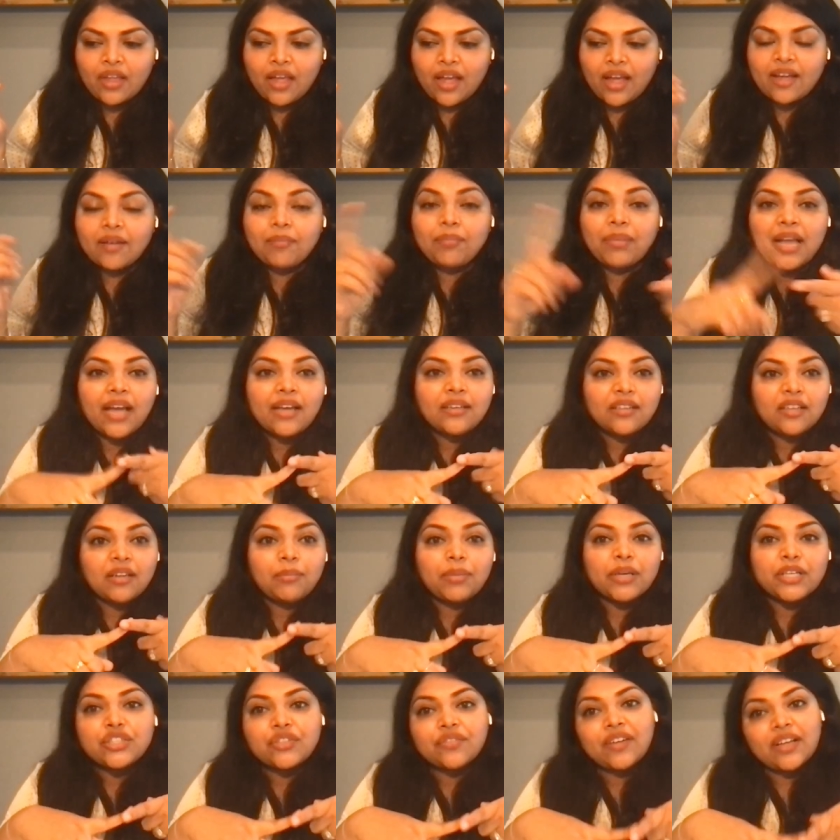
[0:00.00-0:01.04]
I applied in a
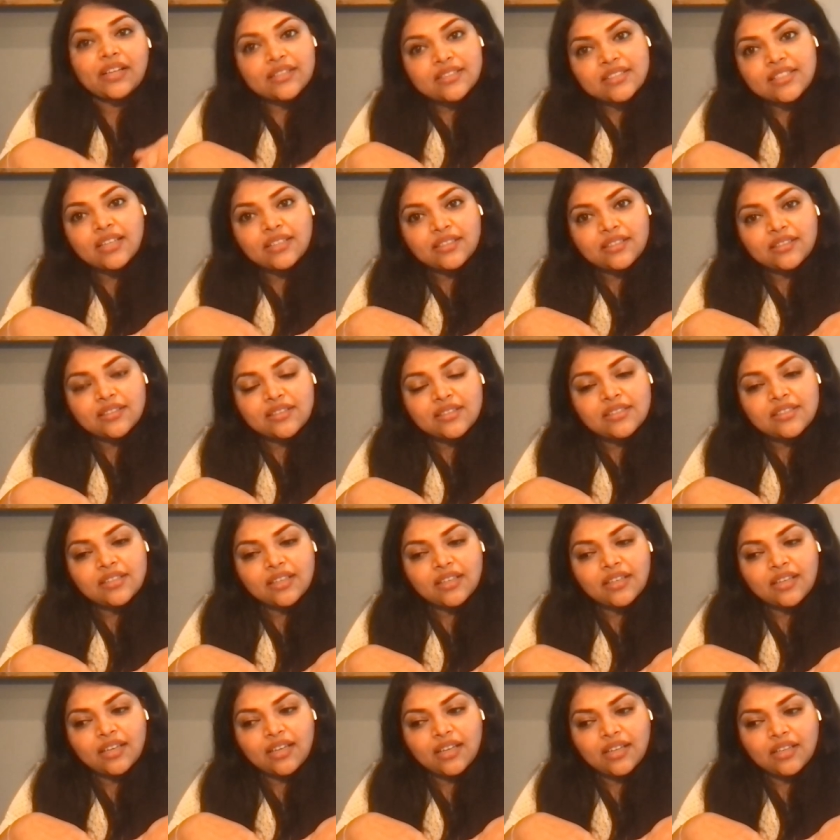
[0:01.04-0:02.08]
bunch of health centers
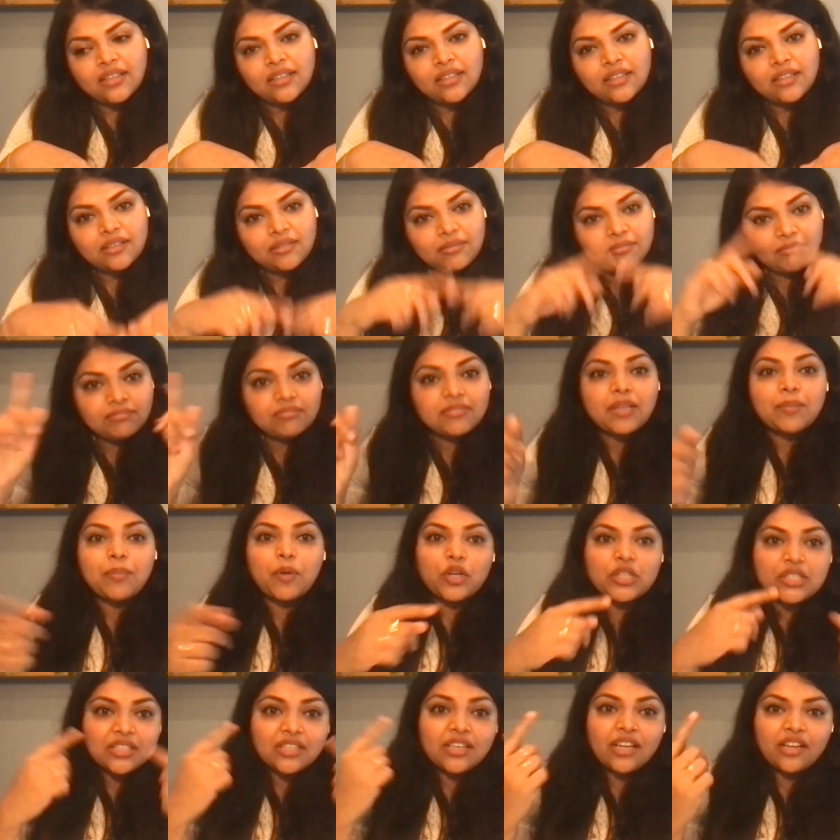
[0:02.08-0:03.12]
in the
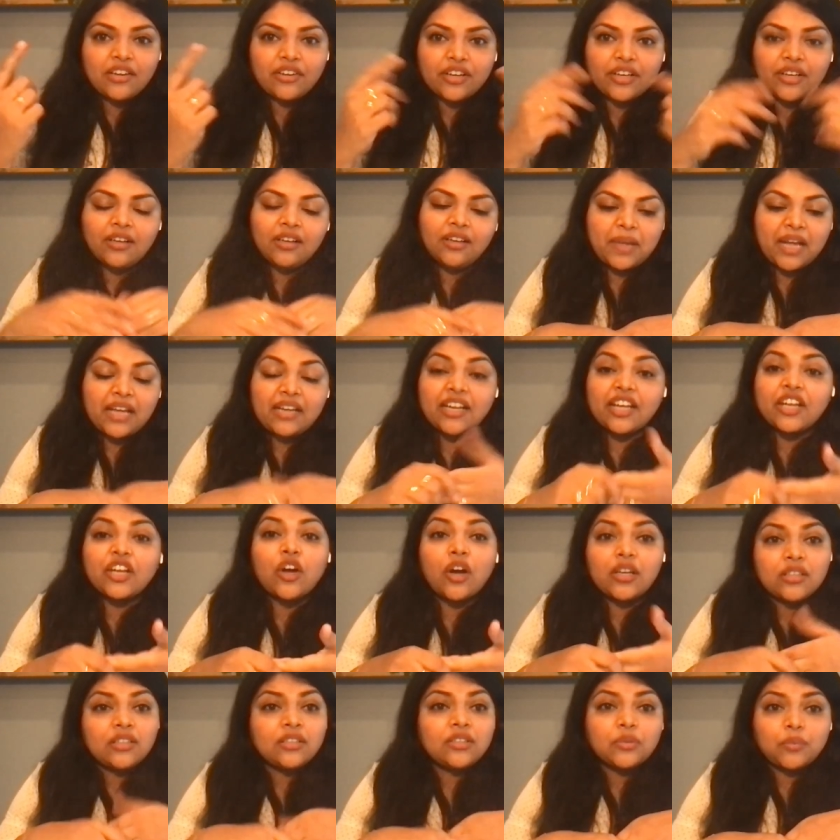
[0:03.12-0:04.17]
Boston area, and I
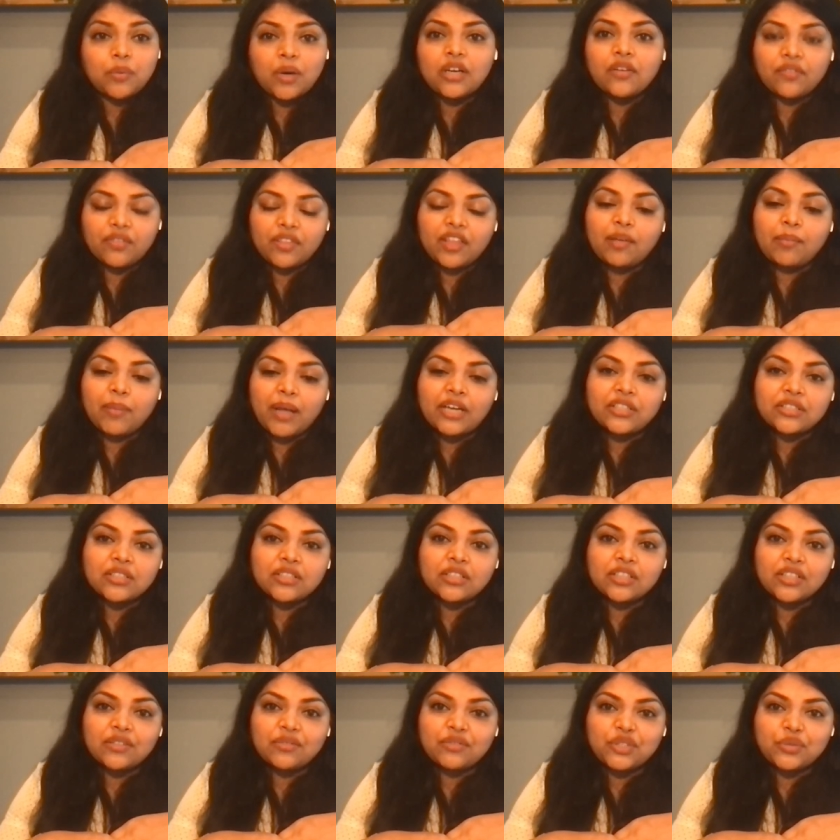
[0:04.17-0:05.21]
got into one of them
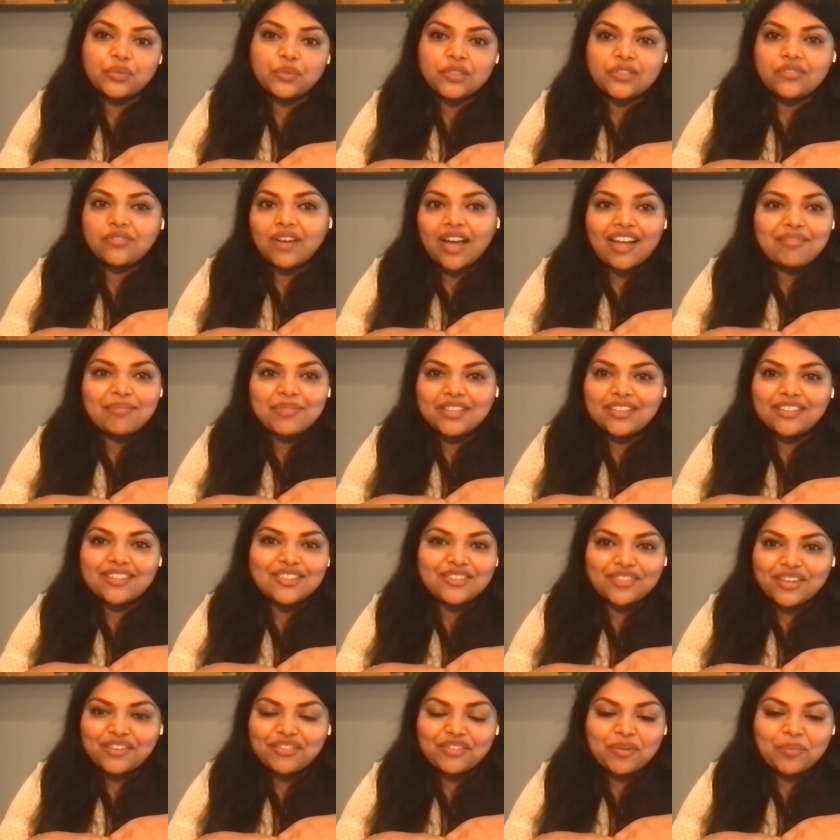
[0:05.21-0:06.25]
actually, which was 5 minutes
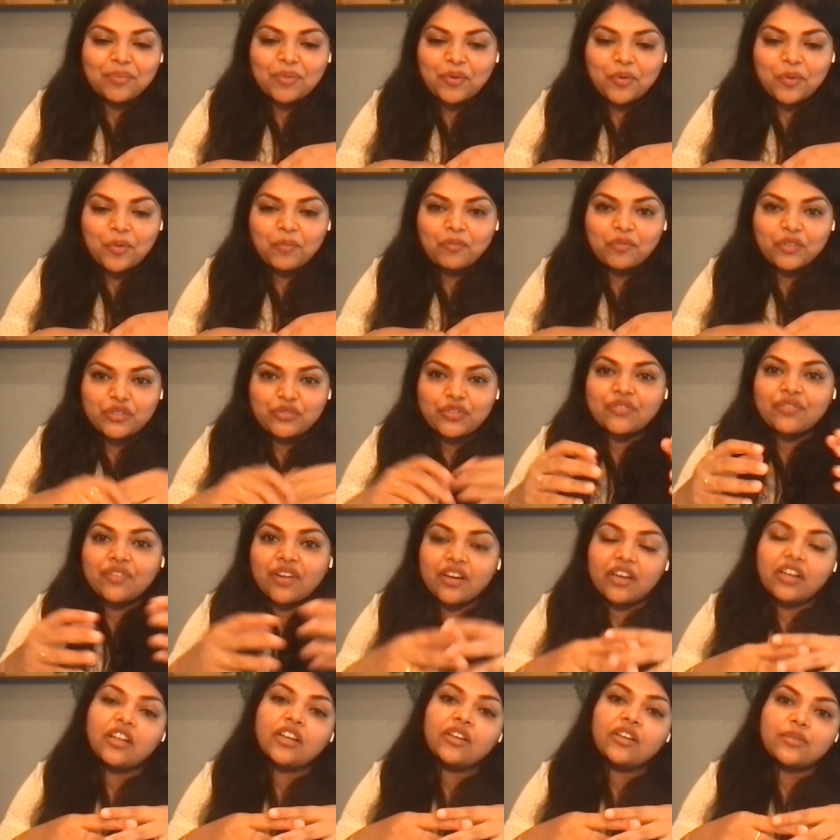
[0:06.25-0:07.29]
away from home, which was
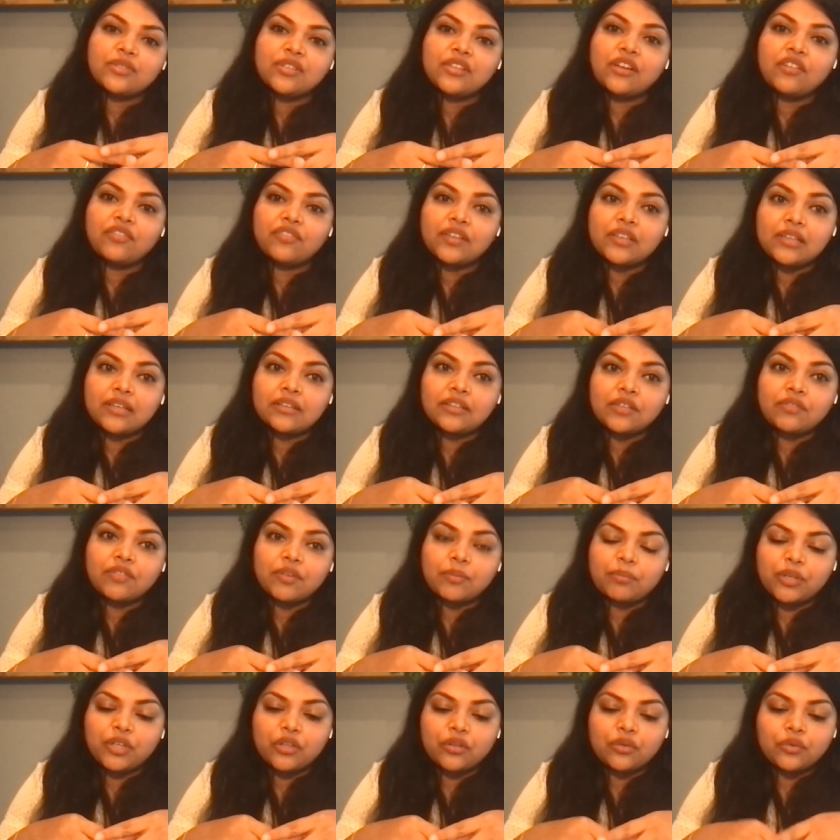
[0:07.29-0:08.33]
very closely affiliated with
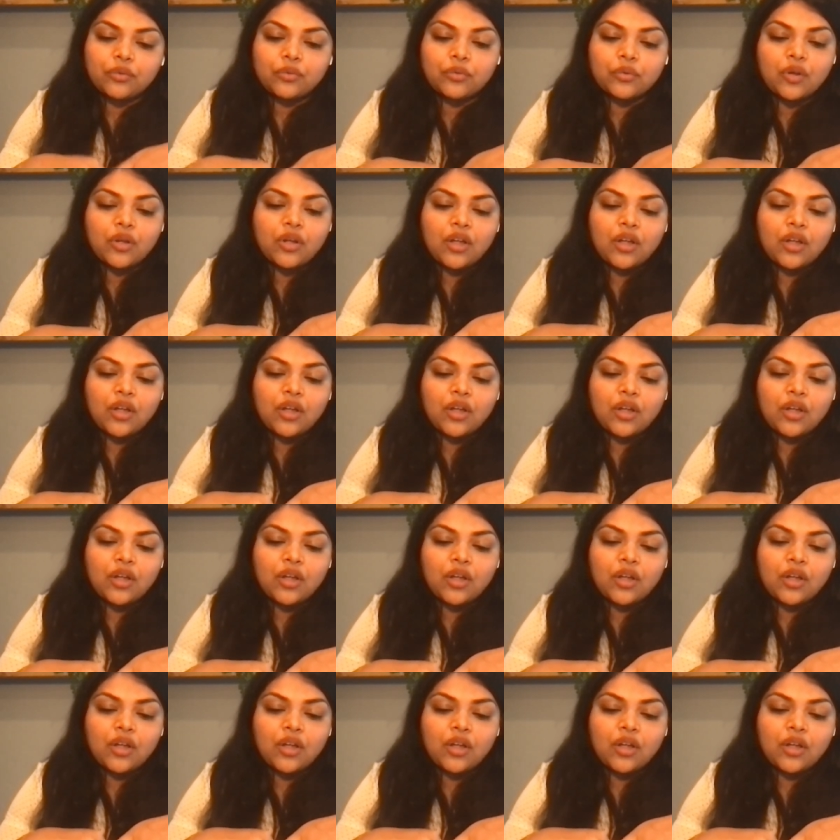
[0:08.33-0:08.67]
BU.